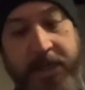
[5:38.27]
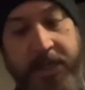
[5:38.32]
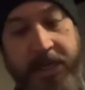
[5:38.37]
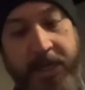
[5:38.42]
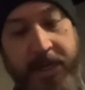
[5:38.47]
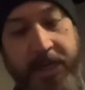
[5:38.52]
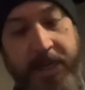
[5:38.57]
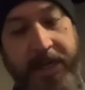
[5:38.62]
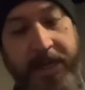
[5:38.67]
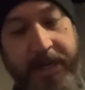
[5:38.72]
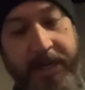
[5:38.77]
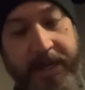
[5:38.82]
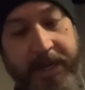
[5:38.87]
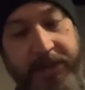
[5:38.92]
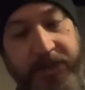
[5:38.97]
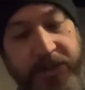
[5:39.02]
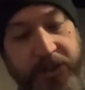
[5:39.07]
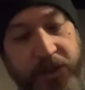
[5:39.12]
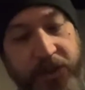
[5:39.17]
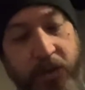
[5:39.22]
And
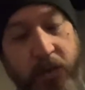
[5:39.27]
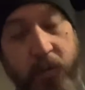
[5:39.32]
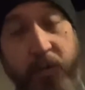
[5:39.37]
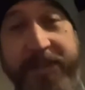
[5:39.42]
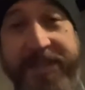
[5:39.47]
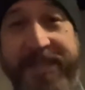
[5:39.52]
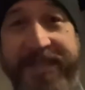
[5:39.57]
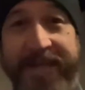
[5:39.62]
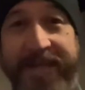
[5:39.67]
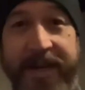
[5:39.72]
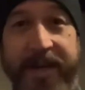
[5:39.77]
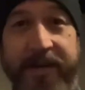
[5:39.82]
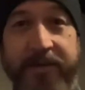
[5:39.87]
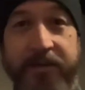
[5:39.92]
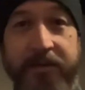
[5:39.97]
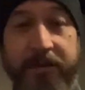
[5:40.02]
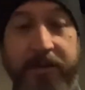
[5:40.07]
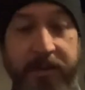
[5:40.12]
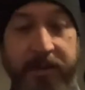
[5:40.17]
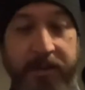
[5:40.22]
so with
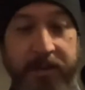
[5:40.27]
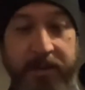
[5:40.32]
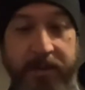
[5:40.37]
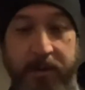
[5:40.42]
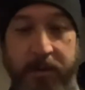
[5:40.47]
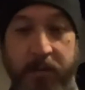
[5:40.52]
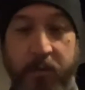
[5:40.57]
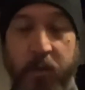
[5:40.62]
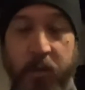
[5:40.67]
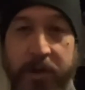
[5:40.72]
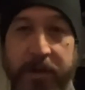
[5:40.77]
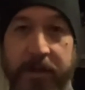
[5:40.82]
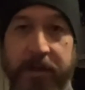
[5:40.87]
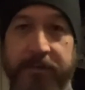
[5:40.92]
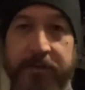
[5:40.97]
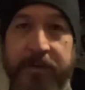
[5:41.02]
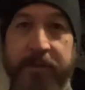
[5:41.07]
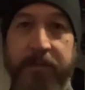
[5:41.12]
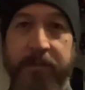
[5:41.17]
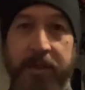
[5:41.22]
standard
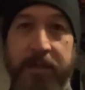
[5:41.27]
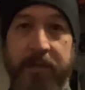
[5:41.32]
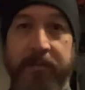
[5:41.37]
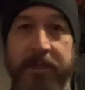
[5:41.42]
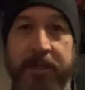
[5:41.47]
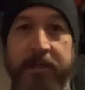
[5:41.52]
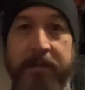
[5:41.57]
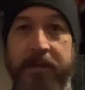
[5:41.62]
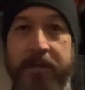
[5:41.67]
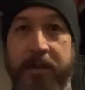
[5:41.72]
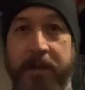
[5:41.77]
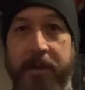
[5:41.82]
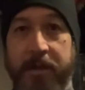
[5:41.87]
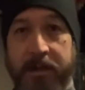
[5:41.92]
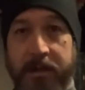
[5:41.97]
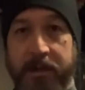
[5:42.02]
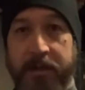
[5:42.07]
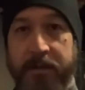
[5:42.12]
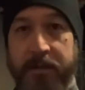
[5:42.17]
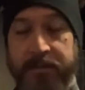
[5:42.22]
100 millimeter
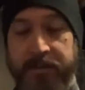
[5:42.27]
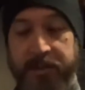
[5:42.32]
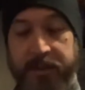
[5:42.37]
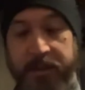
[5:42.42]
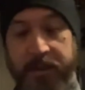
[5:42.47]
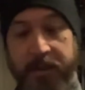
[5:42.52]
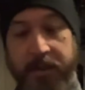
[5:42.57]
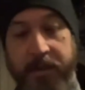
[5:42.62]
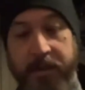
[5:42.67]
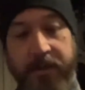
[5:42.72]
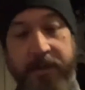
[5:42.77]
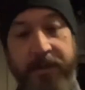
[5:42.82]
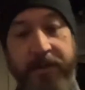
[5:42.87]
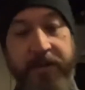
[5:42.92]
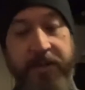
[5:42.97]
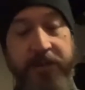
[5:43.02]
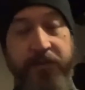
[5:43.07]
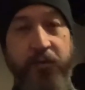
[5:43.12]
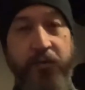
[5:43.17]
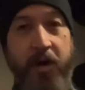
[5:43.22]
hubs, the
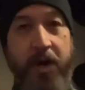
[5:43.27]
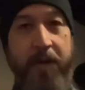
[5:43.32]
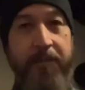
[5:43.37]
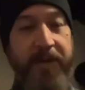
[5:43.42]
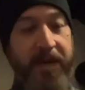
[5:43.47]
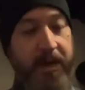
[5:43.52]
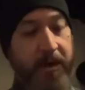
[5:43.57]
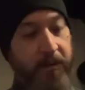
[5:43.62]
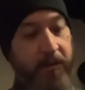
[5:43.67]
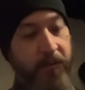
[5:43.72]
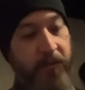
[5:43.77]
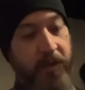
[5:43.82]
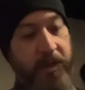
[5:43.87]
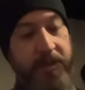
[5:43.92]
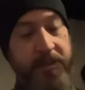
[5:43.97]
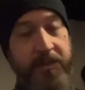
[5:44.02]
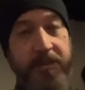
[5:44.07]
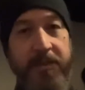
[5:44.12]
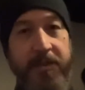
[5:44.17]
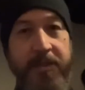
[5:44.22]
dropout runs
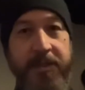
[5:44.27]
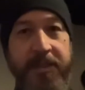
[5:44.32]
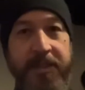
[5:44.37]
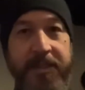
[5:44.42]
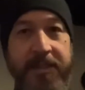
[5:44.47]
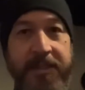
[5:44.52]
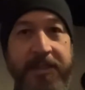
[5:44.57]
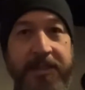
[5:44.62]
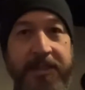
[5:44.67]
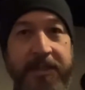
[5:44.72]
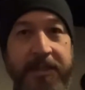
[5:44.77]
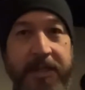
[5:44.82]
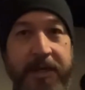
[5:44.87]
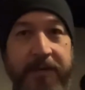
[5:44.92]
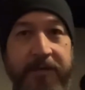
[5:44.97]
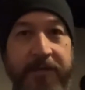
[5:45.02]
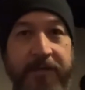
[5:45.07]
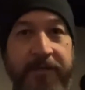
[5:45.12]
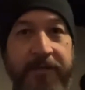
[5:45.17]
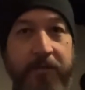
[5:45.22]
on the inside of
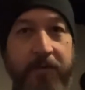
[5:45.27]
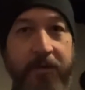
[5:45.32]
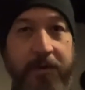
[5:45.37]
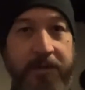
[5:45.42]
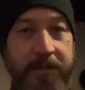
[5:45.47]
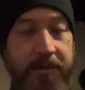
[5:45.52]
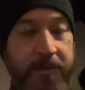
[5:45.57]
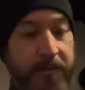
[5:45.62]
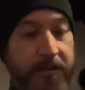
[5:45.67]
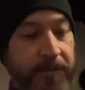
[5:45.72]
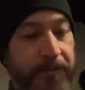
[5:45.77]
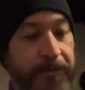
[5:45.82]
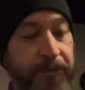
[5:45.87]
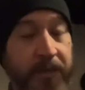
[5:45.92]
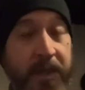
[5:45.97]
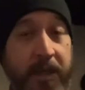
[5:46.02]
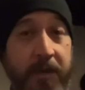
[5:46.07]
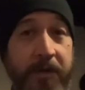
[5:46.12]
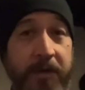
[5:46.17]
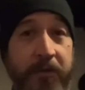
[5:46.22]
the fork tube.
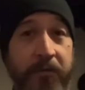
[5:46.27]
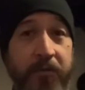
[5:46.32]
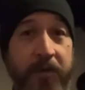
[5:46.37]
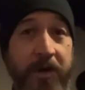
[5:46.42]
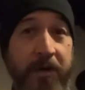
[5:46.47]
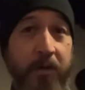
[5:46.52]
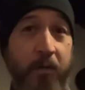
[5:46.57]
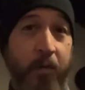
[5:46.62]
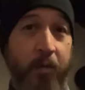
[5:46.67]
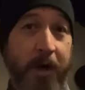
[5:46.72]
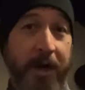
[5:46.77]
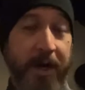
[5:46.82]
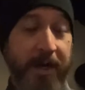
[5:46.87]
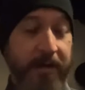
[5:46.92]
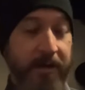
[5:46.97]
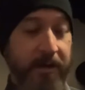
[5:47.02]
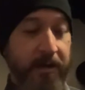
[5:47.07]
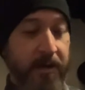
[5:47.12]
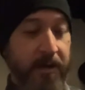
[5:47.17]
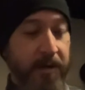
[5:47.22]
You run a wide
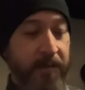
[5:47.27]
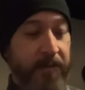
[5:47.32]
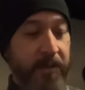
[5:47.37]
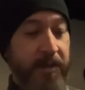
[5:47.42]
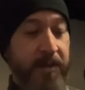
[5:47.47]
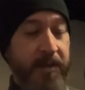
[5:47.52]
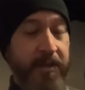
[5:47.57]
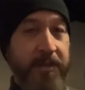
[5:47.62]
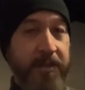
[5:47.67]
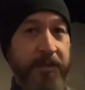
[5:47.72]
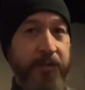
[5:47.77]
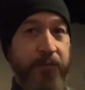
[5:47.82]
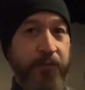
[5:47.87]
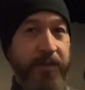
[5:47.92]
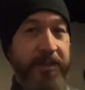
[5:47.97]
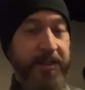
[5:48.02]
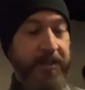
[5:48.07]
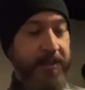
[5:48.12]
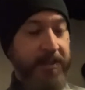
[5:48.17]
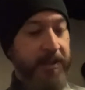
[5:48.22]
hub, it's
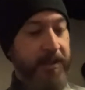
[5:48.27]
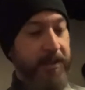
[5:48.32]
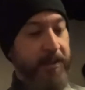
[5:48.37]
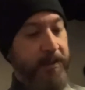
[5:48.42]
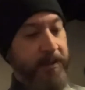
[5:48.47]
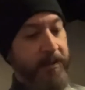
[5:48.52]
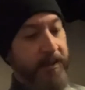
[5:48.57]
recessed.